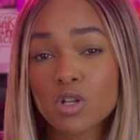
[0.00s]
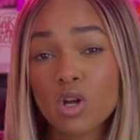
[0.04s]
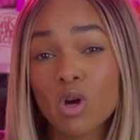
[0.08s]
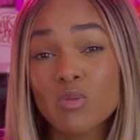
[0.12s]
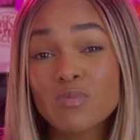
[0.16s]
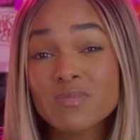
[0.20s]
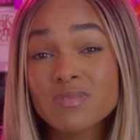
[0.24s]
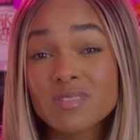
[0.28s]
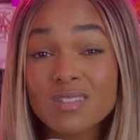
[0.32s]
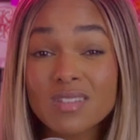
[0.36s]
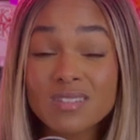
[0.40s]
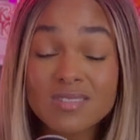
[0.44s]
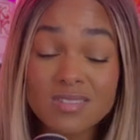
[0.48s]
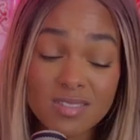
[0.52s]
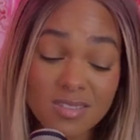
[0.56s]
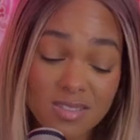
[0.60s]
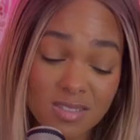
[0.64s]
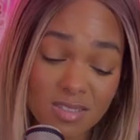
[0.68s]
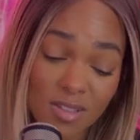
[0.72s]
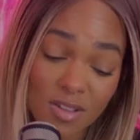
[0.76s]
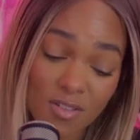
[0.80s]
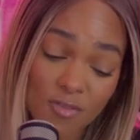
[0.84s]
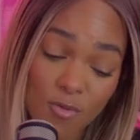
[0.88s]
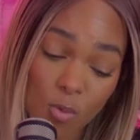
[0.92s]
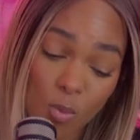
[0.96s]
their own sense of
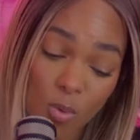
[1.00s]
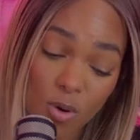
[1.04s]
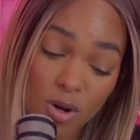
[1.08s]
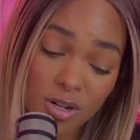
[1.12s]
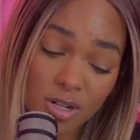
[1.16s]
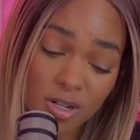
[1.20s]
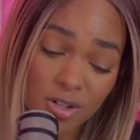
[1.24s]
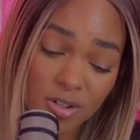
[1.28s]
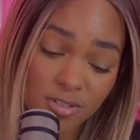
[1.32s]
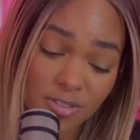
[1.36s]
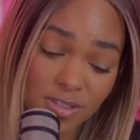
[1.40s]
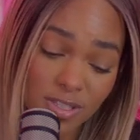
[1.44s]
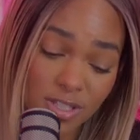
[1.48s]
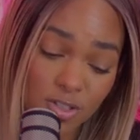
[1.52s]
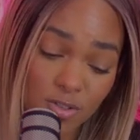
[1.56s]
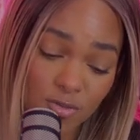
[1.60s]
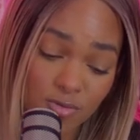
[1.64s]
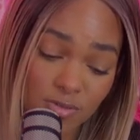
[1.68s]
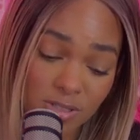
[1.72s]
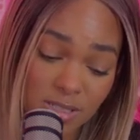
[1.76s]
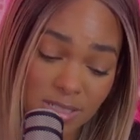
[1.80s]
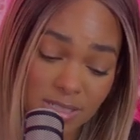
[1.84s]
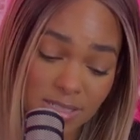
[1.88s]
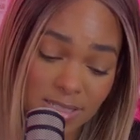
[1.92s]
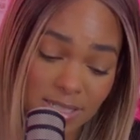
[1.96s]
self-worth. It's
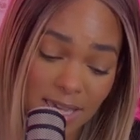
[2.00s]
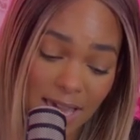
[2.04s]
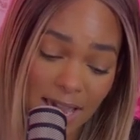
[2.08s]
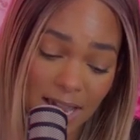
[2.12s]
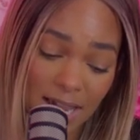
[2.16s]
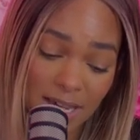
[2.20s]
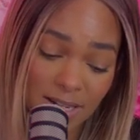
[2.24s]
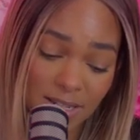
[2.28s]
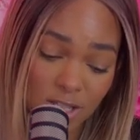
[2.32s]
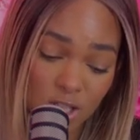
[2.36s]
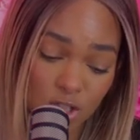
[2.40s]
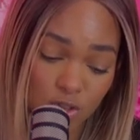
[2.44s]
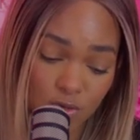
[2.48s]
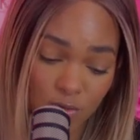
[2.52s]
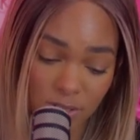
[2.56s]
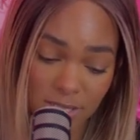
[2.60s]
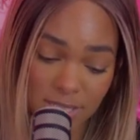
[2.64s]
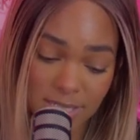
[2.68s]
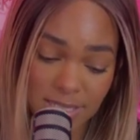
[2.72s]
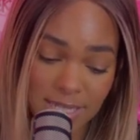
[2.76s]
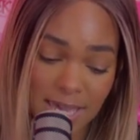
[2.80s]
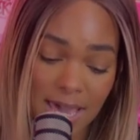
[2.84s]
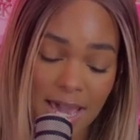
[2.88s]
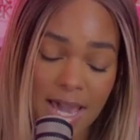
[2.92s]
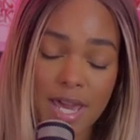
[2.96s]
really sad. It's
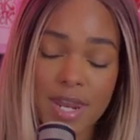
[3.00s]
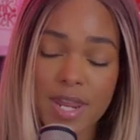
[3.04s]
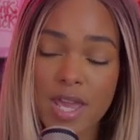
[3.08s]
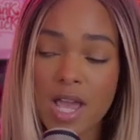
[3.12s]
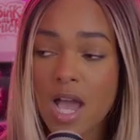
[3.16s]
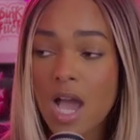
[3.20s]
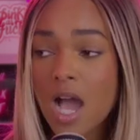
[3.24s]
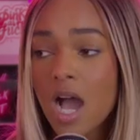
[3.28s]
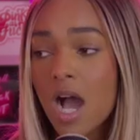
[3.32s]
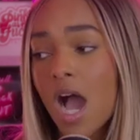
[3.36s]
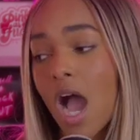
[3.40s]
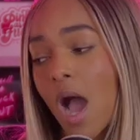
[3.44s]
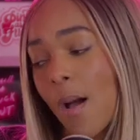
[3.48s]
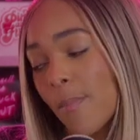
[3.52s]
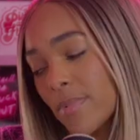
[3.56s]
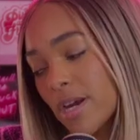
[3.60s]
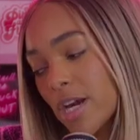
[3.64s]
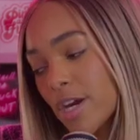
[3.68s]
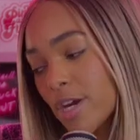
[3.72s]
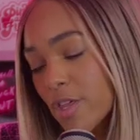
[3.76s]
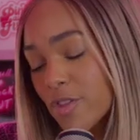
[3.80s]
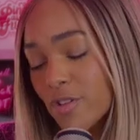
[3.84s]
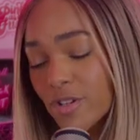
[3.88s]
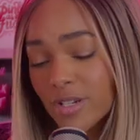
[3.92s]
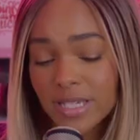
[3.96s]
really sad. And
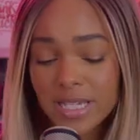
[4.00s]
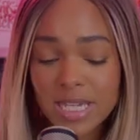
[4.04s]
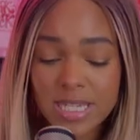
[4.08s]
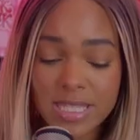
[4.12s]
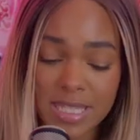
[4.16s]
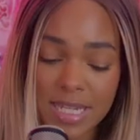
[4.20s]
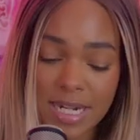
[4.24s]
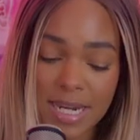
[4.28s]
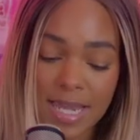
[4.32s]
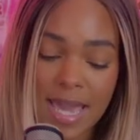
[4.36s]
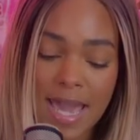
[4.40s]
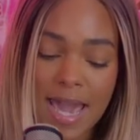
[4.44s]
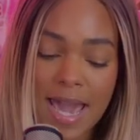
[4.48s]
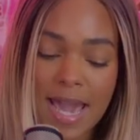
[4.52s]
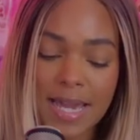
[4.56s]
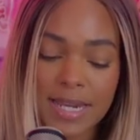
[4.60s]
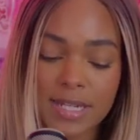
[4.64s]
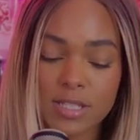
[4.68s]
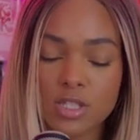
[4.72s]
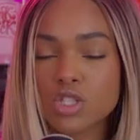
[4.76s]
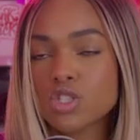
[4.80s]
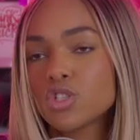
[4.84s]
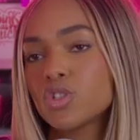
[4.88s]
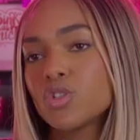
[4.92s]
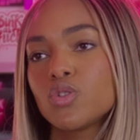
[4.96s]
another key that I
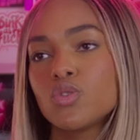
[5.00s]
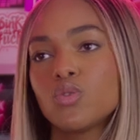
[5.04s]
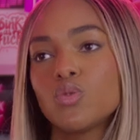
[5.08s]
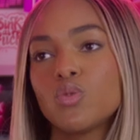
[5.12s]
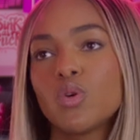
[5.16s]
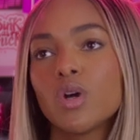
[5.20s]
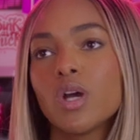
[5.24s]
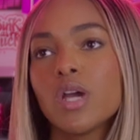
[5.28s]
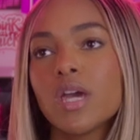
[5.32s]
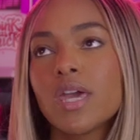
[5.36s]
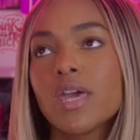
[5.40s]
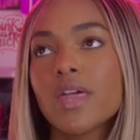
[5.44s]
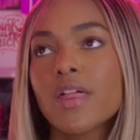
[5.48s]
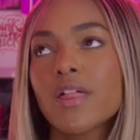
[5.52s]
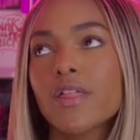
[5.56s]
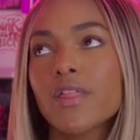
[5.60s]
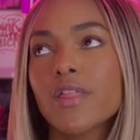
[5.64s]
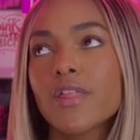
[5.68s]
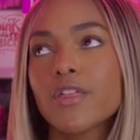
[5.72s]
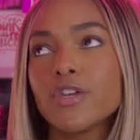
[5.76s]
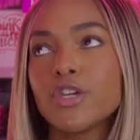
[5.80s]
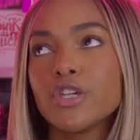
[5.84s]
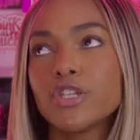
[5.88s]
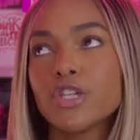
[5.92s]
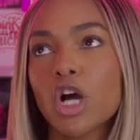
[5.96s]
had to,
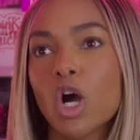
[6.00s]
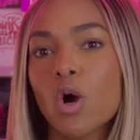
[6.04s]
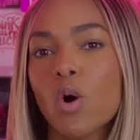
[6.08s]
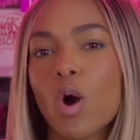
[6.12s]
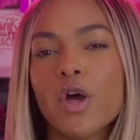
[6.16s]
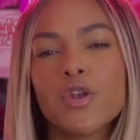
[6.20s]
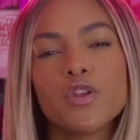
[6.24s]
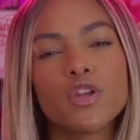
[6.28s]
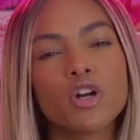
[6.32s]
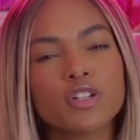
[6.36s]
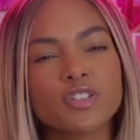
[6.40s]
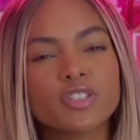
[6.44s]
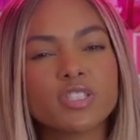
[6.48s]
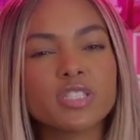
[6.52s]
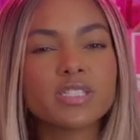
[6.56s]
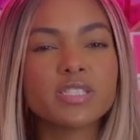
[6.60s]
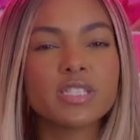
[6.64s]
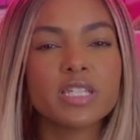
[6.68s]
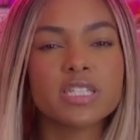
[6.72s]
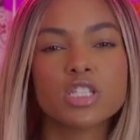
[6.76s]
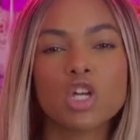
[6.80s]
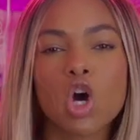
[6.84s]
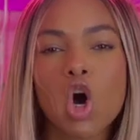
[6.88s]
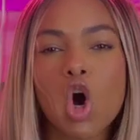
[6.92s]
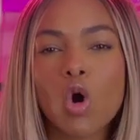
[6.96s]
a
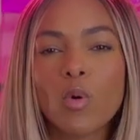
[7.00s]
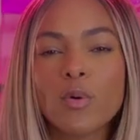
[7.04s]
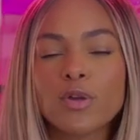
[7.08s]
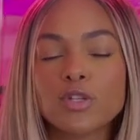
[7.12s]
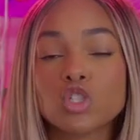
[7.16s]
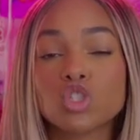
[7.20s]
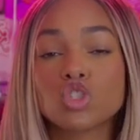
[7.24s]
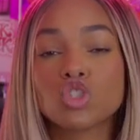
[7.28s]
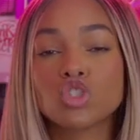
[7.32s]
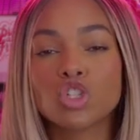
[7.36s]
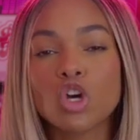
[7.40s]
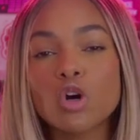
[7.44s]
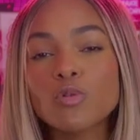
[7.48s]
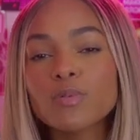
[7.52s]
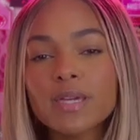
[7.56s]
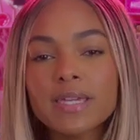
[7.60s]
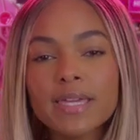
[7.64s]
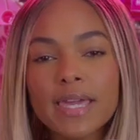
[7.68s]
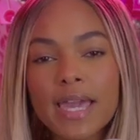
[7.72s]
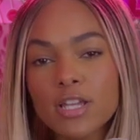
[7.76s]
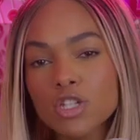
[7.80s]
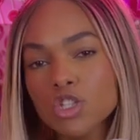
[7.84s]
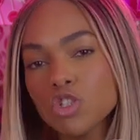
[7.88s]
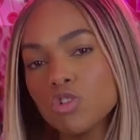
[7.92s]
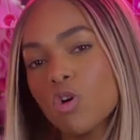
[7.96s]
narcissist always
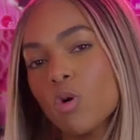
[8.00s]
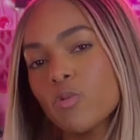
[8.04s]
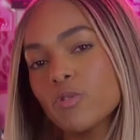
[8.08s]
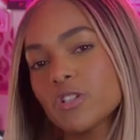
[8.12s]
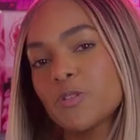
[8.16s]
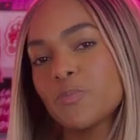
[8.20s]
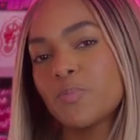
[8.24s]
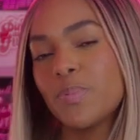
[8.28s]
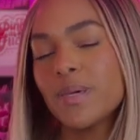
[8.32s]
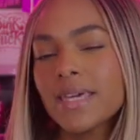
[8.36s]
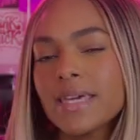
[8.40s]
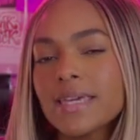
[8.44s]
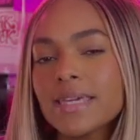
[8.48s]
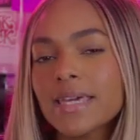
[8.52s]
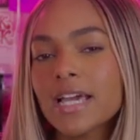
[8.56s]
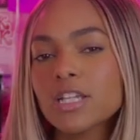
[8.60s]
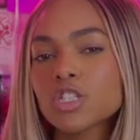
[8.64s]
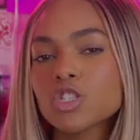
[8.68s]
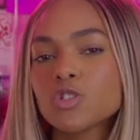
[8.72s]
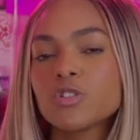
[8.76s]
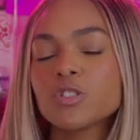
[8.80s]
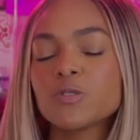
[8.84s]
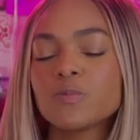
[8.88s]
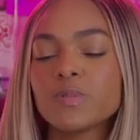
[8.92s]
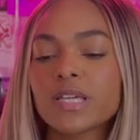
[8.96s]
joking at you, always picking
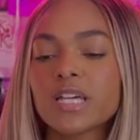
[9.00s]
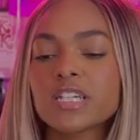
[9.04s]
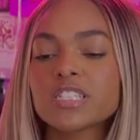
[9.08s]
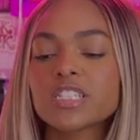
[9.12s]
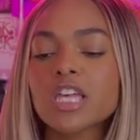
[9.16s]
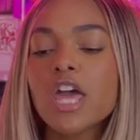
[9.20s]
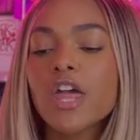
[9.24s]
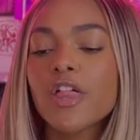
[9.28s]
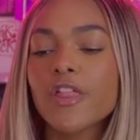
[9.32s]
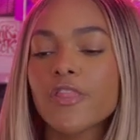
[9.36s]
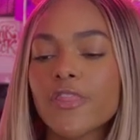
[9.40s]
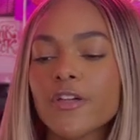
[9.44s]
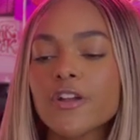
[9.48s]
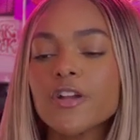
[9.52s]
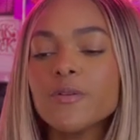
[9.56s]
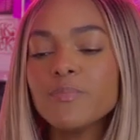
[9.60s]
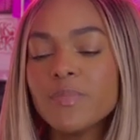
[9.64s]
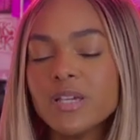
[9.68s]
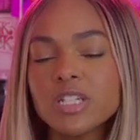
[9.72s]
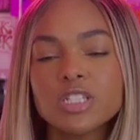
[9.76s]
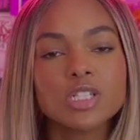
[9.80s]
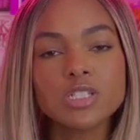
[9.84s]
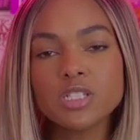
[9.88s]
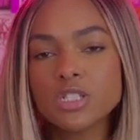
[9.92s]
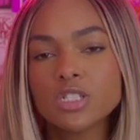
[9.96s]
at you, is because their
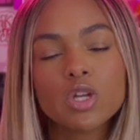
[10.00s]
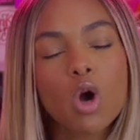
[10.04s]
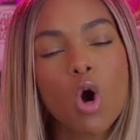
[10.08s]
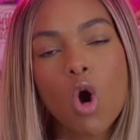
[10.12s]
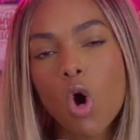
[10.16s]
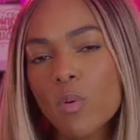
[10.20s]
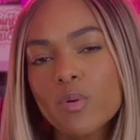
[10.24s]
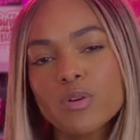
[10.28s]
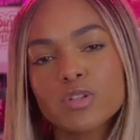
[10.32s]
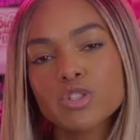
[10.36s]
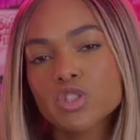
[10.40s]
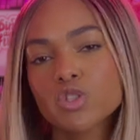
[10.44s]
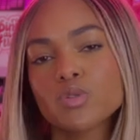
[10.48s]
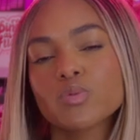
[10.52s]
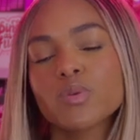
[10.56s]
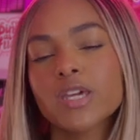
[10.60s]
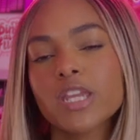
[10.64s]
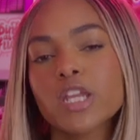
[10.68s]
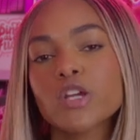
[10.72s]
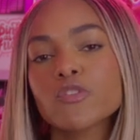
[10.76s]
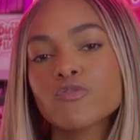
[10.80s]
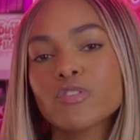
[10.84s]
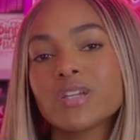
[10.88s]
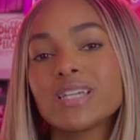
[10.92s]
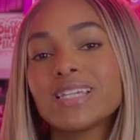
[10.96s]
mission is always to
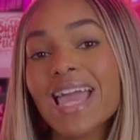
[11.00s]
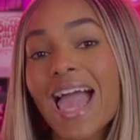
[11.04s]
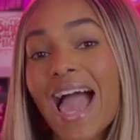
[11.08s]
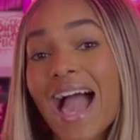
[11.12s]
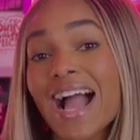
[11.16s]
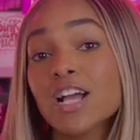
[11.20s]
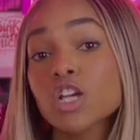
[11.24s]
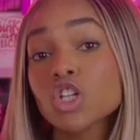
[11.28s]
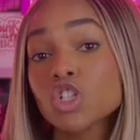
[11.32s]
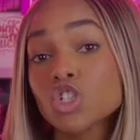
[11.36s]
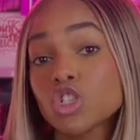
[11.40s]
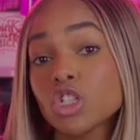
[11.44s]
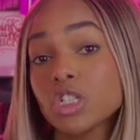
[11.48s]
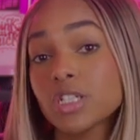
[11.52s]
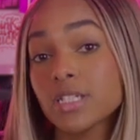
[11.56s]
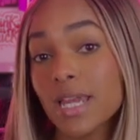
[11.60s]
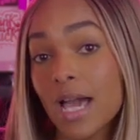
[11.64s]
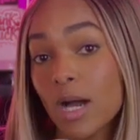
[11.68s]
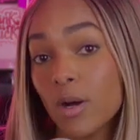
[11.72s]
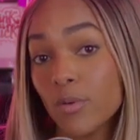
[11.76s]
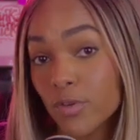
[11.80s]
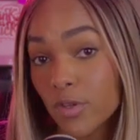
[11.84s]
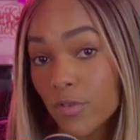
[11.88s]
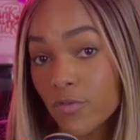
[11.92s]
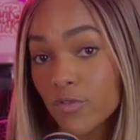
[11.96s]
get a reaction
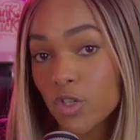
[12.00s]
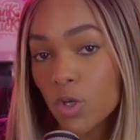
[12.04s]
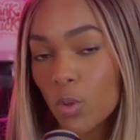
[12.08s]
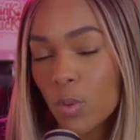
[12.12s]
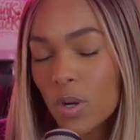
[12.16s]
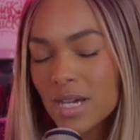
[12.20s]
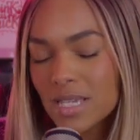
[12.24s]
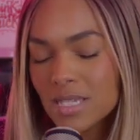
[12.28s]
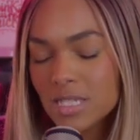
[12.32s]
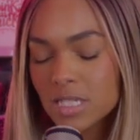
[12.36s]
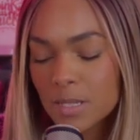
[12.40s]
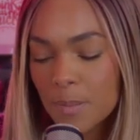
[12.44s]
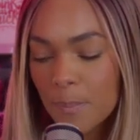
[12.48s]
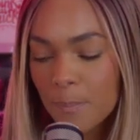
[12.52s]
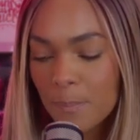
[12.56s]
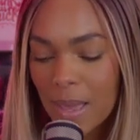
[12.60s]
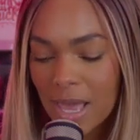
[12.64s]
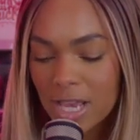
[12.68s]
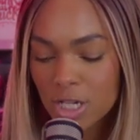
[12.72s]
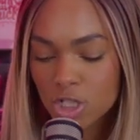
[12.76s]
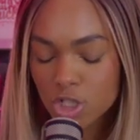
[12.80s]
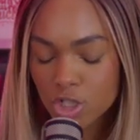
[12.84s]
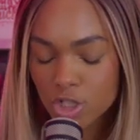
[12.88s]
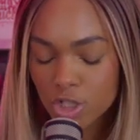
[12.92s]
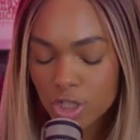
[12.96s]
out of you,
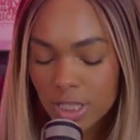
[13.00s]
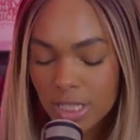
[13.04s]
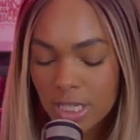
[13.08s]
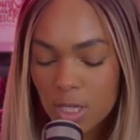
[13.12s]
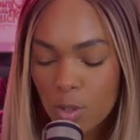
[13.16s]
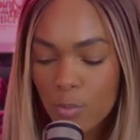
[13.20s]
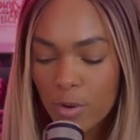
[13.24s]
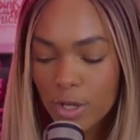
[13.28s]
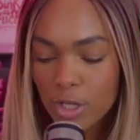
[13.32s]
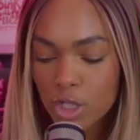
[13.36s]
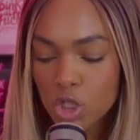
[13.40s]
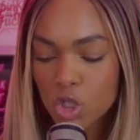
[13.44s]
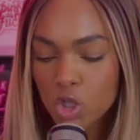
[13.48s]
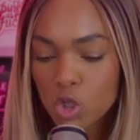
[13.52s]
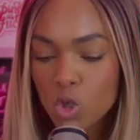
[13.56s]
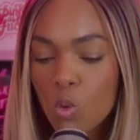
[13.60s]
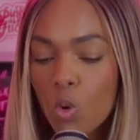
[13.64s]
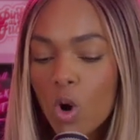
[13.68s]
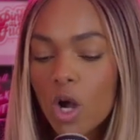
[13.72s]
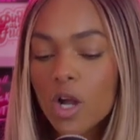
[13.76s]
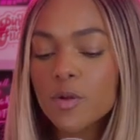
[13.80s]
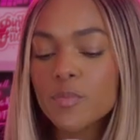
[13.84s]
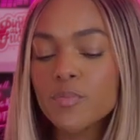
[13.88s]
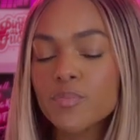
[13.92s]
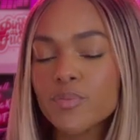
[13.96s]
especially when
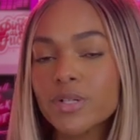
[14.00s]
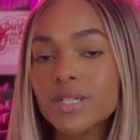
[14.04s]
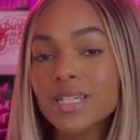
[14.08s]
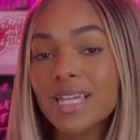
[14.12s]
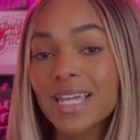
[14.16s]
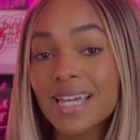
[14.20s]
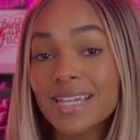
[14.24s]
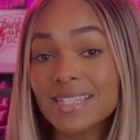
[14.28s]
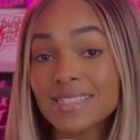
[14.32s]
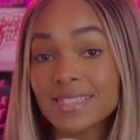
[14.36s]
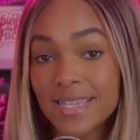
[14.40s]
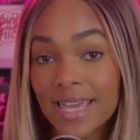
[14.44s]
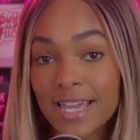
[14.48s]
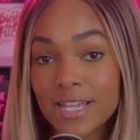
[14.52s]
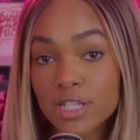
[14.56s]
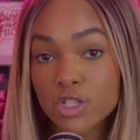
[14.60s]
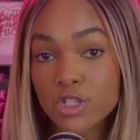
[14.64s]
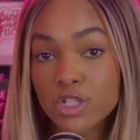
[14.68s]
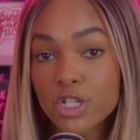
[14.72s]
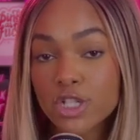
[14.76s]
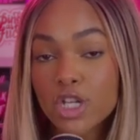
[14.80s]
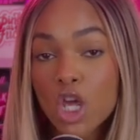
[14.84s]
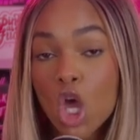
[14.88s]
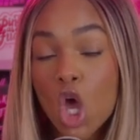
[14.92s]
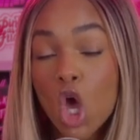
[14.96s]
you are bringing
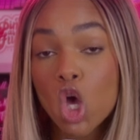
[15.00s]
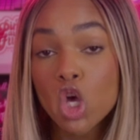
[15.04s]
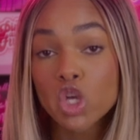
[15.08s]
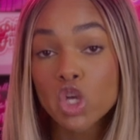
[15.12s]
attention